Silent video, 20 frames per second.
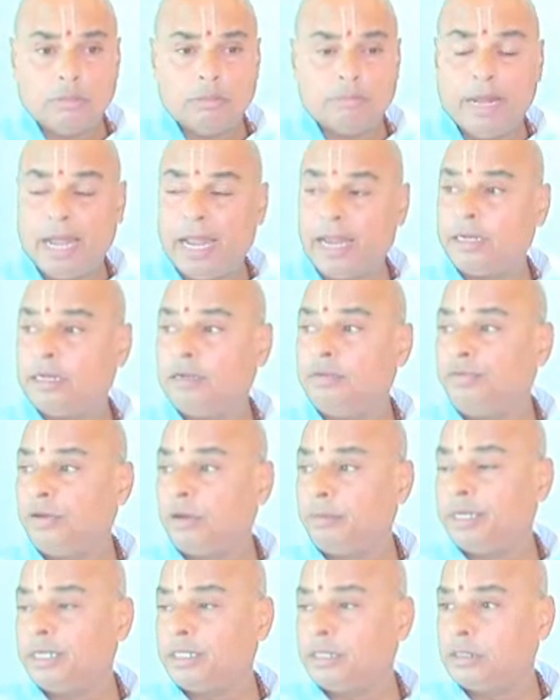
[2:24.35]
bad
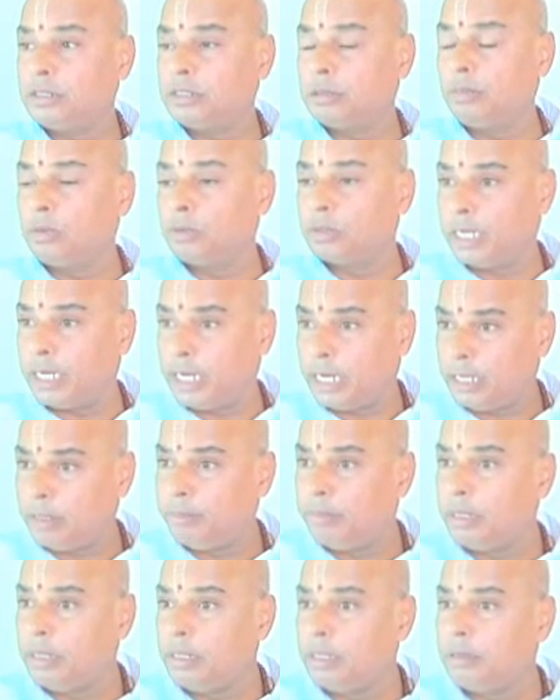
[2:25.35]
informations about the
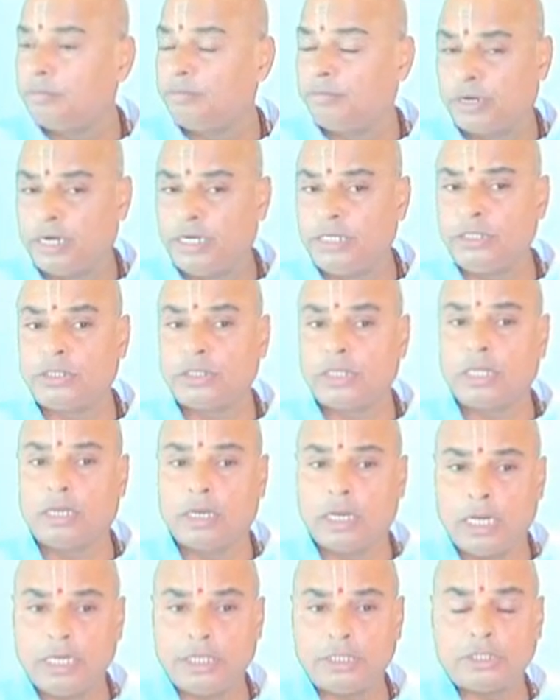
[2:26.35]
neighbor, friends,
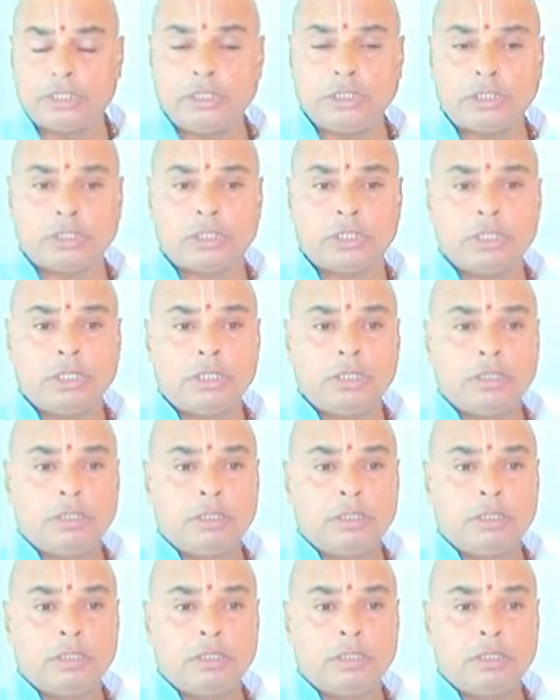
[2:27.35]
relations,